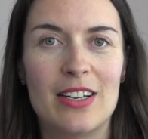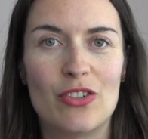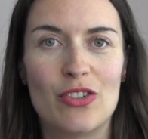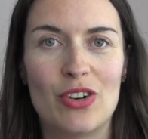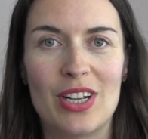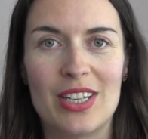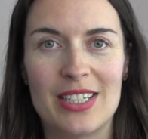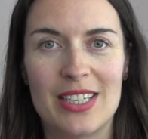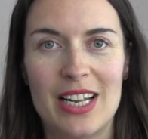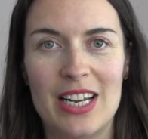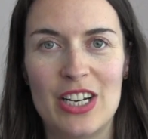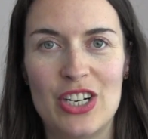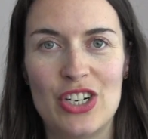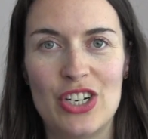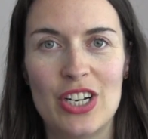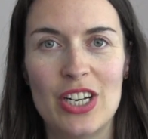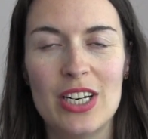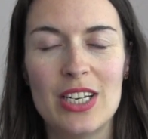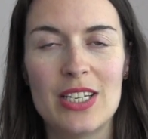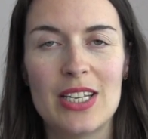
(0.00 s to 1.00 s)
the
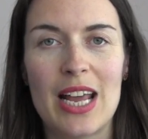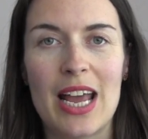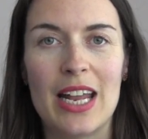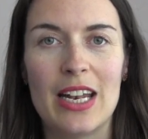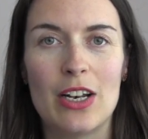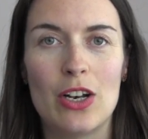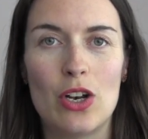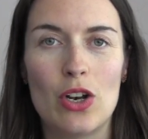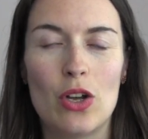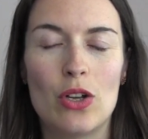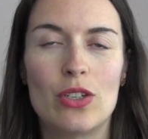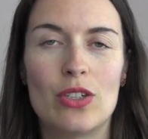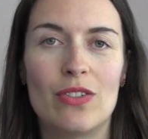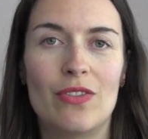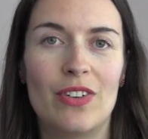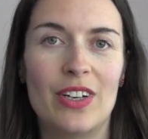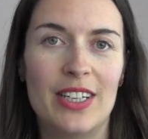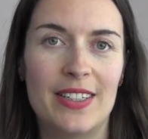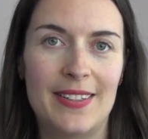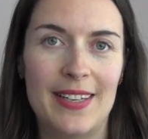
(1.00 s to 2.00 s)
translations and lots
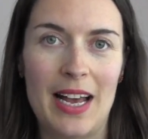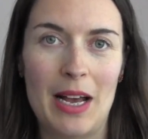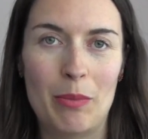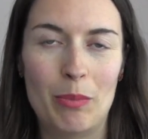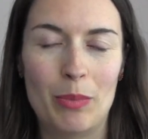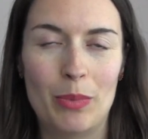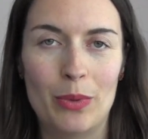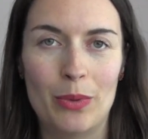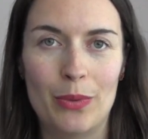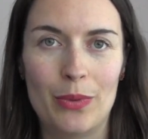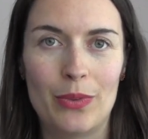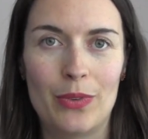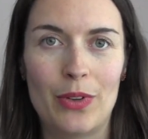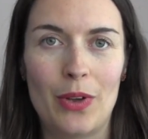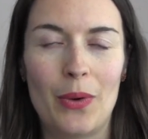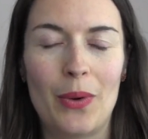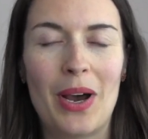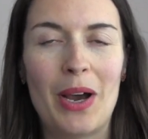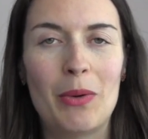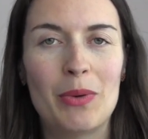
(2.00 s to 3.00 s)
of examples.
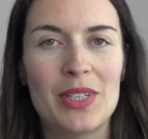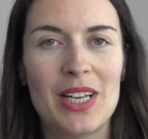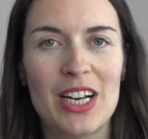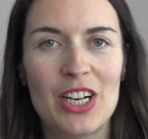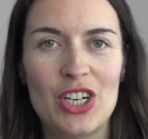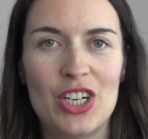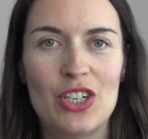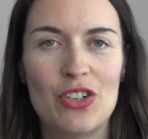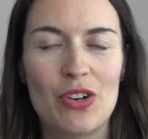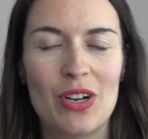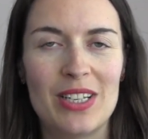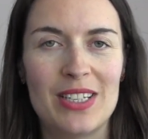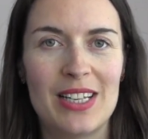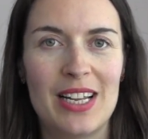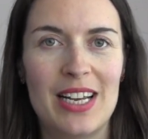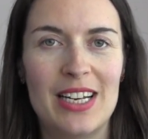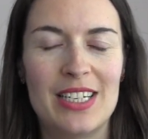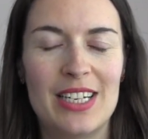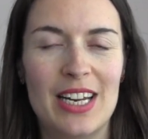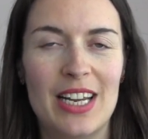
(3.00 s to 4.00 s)
So I was actually
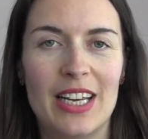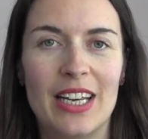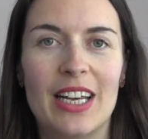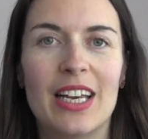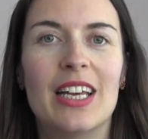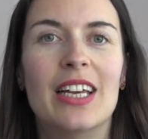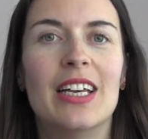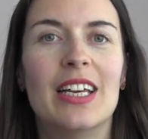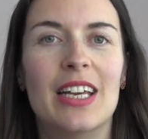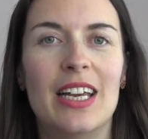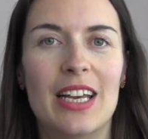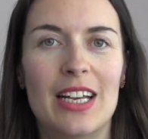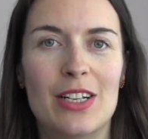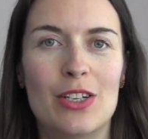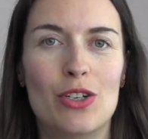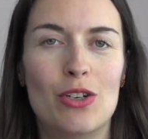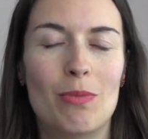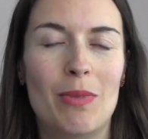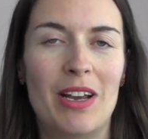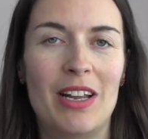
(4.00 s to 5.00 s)
translating
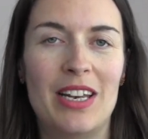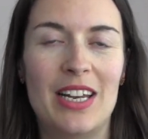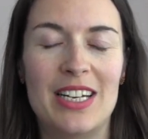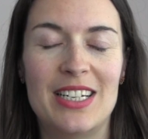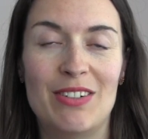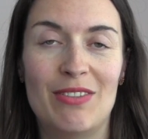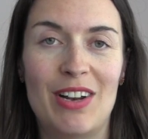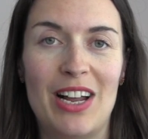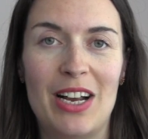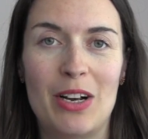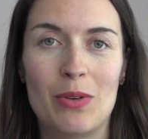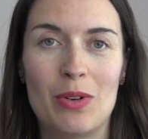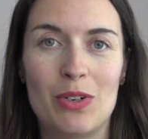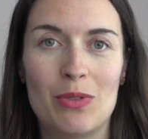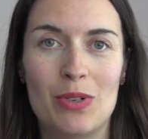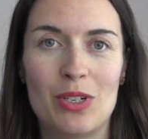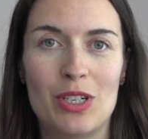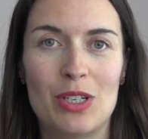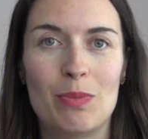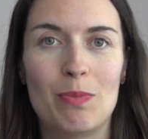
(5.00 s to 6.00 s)
into my native language,
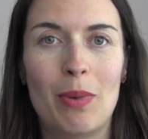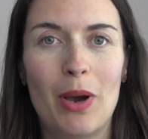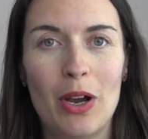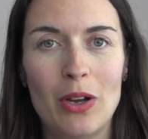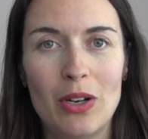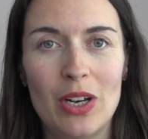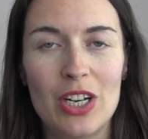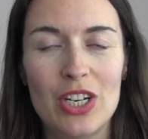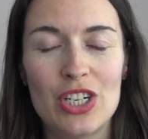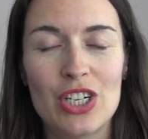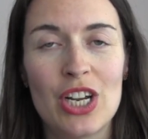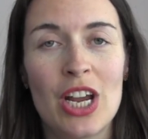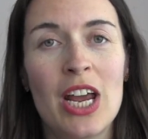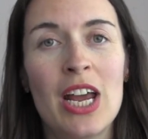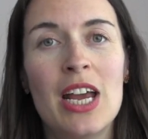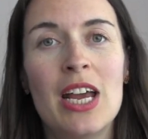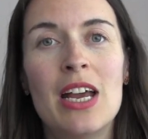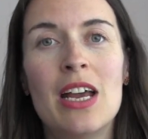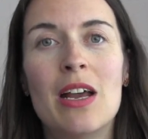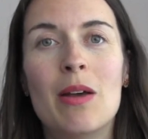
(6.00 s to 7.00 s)
which is Polish,
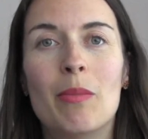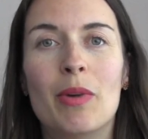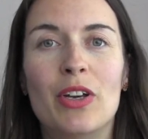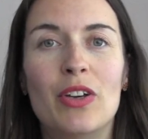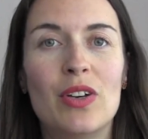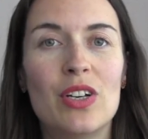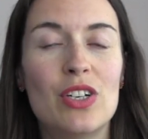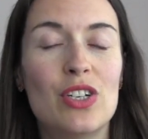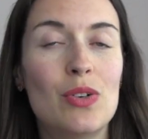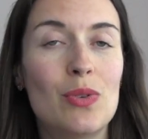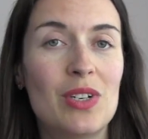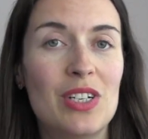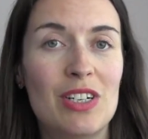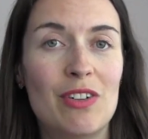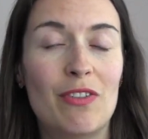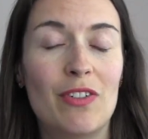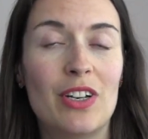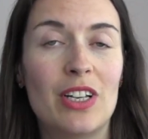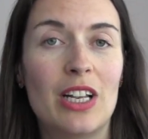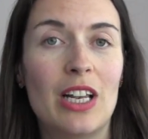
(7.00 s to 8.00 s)
but you can do it
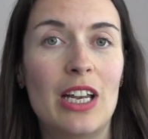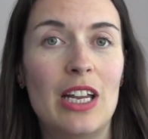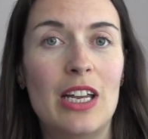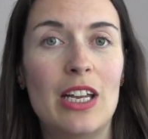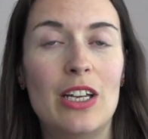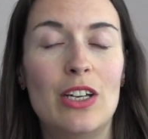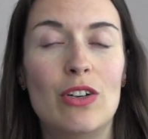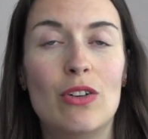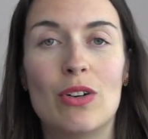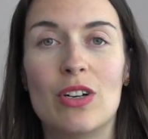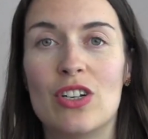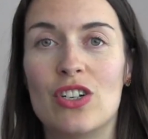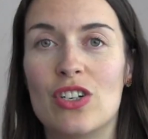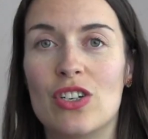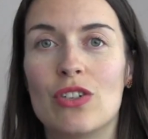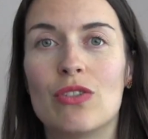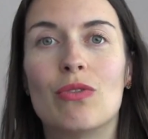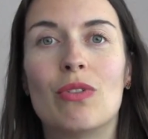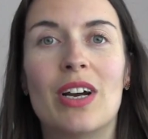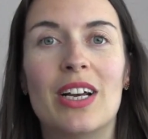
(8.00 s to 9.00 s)
differently. You can
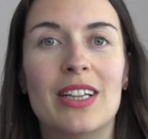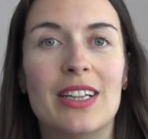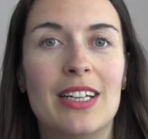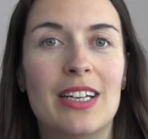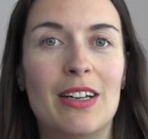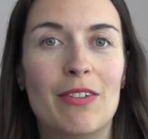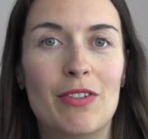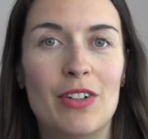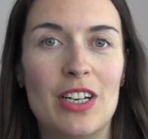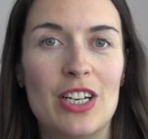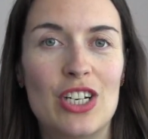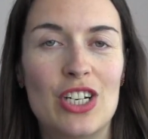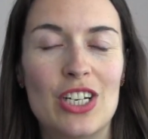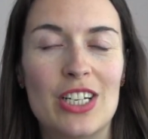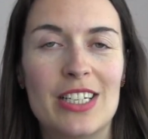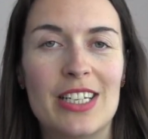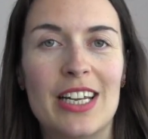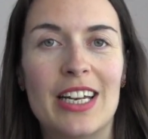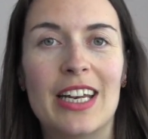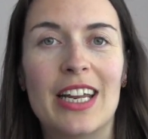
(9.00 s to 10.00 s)
just write the
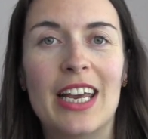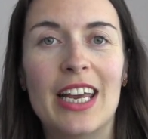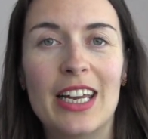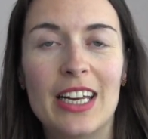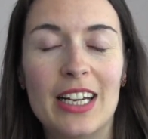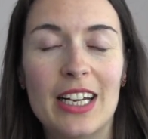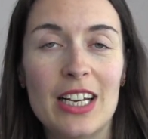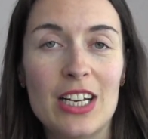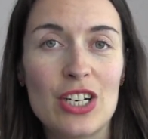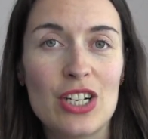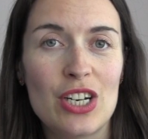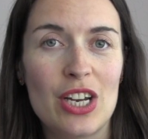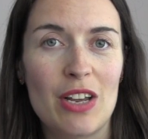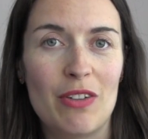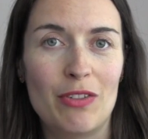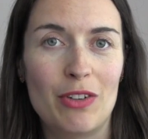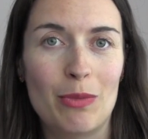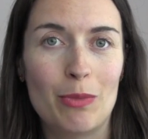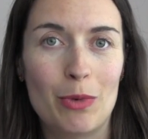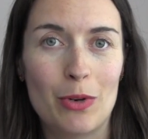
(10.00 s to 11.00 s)
definitions in English
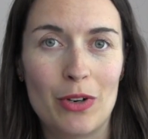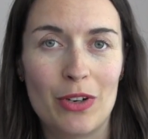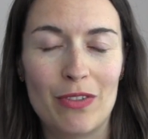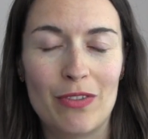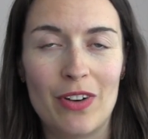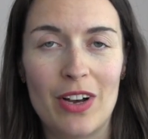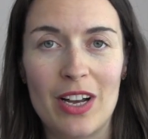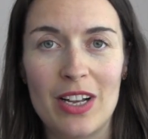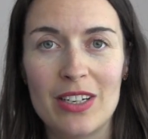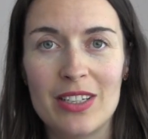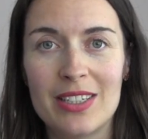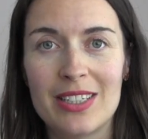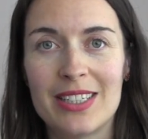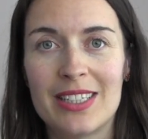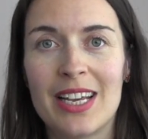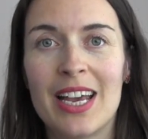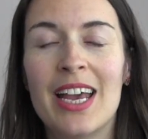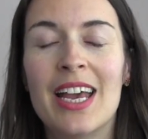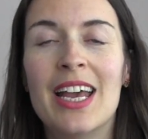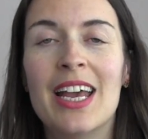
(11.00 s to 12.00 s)
if you're more advanced.